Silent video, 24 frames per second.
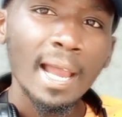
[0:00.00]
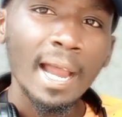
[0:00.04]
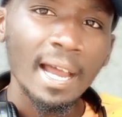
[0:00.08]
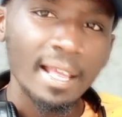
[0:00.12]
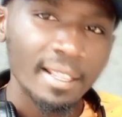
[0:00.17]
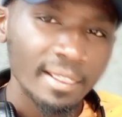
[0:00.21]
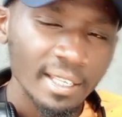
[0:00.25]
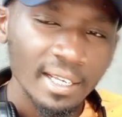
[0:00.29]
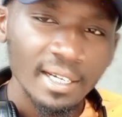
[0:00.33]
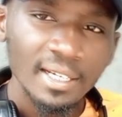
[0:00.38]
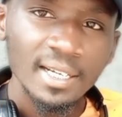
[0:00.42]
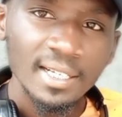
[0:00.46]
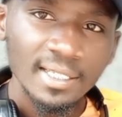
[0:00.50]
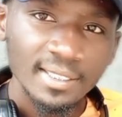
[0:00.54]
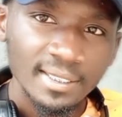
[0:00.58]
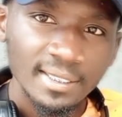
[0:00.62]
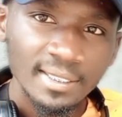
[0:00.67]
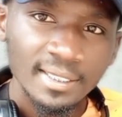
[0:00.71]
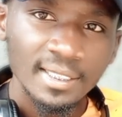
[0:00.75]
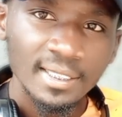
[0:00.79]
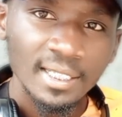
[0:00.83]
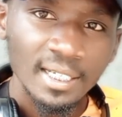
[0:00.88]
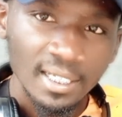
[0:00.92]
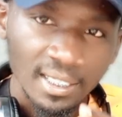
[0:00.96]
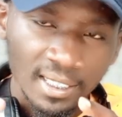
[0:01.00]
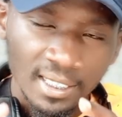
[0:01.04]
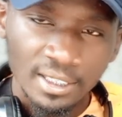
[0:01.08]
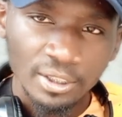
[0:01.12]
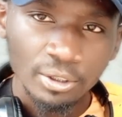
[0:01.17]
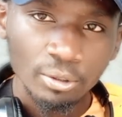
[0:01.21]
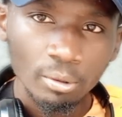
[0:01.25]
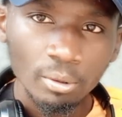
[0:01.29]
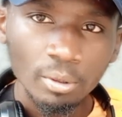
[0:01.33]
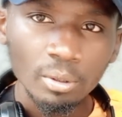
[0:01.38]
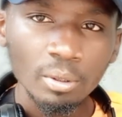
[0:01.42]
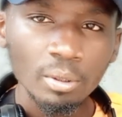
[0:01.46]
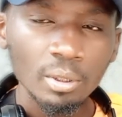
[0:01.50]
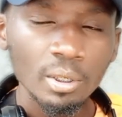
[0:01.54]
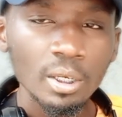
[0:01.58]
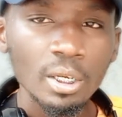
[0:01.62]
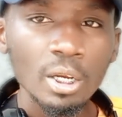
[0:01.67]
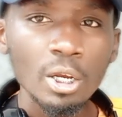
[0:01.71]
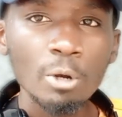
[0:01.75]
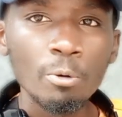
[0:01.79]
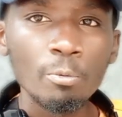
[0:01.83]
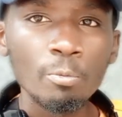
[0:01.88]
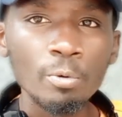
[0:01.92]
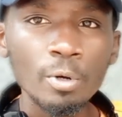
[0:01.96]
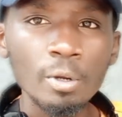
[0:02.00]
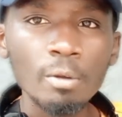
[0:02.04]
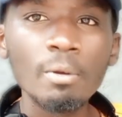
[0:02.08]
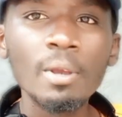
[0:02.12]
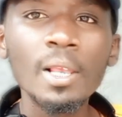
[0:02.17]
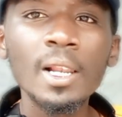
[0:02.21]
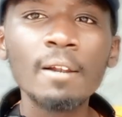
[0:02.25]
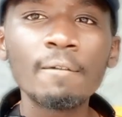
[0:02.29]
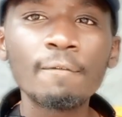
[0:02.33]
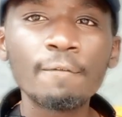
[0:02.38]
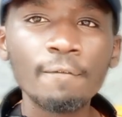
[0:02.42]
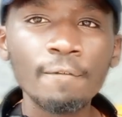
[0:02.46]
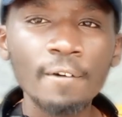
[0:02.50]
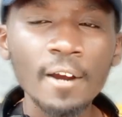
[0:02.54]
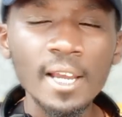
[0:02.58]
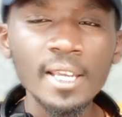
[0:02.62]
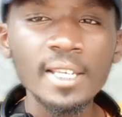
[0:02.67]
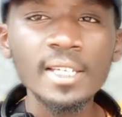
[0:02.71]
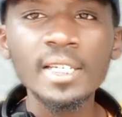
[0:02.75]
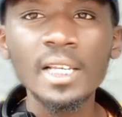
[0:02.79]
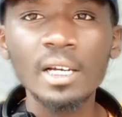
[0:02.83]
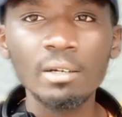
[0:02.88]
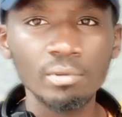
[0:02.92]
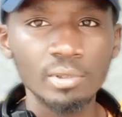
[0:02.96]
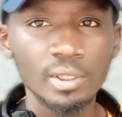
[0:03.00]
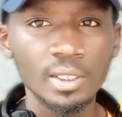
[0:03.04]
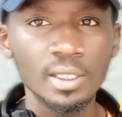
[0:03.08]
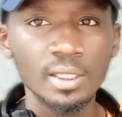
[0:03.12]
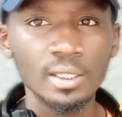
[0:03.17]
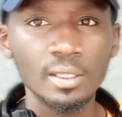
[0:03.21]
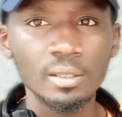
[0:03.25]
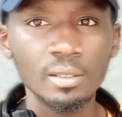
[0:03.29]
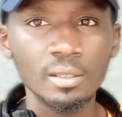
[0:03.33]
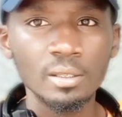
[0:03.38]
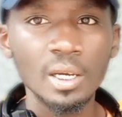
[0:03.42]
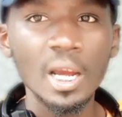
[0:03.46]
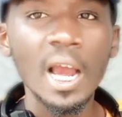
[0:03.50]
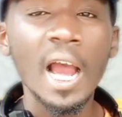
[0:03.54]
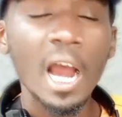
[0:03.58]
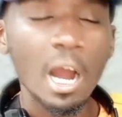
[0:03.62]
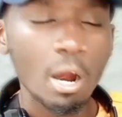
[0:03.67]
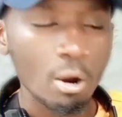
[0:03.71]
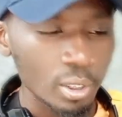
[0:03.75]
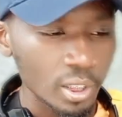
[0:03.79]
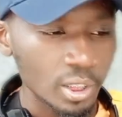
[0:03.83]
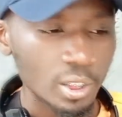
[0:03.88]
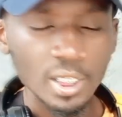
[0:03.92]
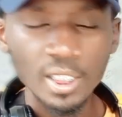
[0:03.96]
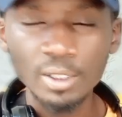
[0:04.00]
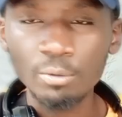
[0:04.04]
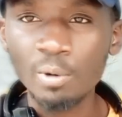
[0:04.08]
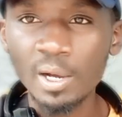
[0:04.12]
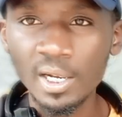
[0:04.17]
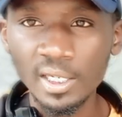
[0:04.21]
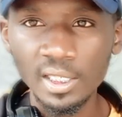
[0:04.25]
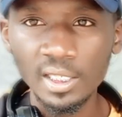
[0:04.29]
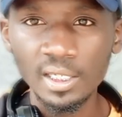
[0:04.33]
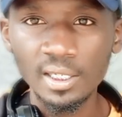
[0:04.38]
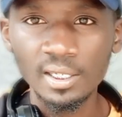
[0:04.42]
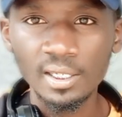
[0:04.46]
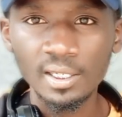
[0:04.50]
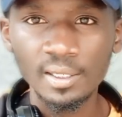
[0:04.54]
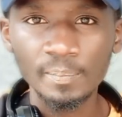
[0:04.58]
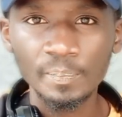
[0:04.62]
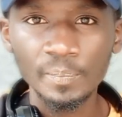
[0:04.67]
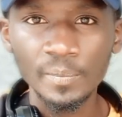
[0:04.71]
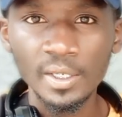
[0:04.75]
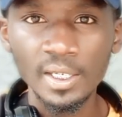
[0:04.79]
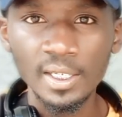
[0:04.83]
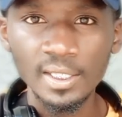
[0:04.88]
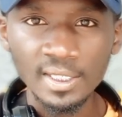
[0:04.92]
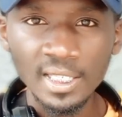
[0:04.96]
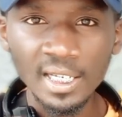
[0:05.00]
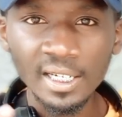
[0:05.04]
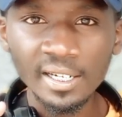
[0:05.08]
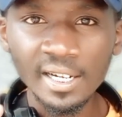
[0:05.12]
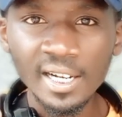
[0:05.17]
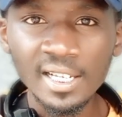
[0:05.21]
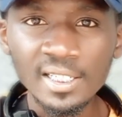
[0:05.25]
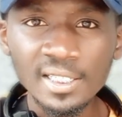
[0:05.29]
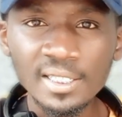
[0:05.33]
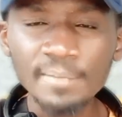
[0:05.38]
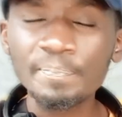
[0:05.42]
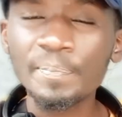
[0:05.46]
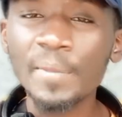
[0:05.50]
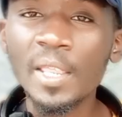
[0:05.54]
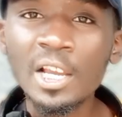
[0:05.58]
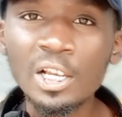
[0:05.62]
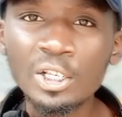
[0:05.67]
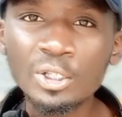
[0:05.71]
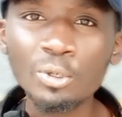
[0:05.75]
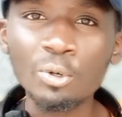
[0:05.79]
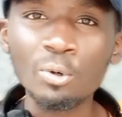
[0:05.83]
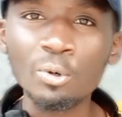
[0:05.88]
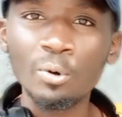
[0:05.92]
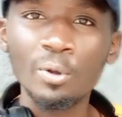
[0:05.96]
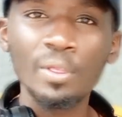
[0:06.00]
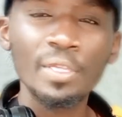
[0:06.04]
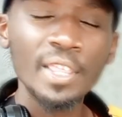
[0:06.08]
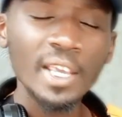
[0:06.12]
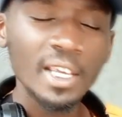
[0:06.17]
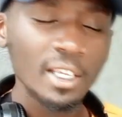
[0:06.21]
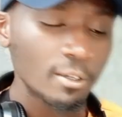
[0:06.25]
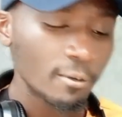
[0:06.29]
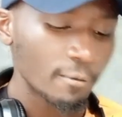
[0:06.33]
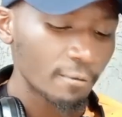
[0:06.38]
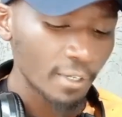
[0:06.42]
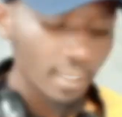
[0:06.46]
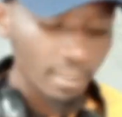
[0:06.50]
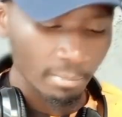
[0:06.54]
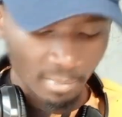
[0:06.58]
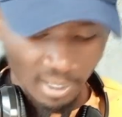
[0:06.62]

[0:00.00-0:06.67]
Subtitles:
and then next lesson we will find out how it is working. Is that right? So thank you very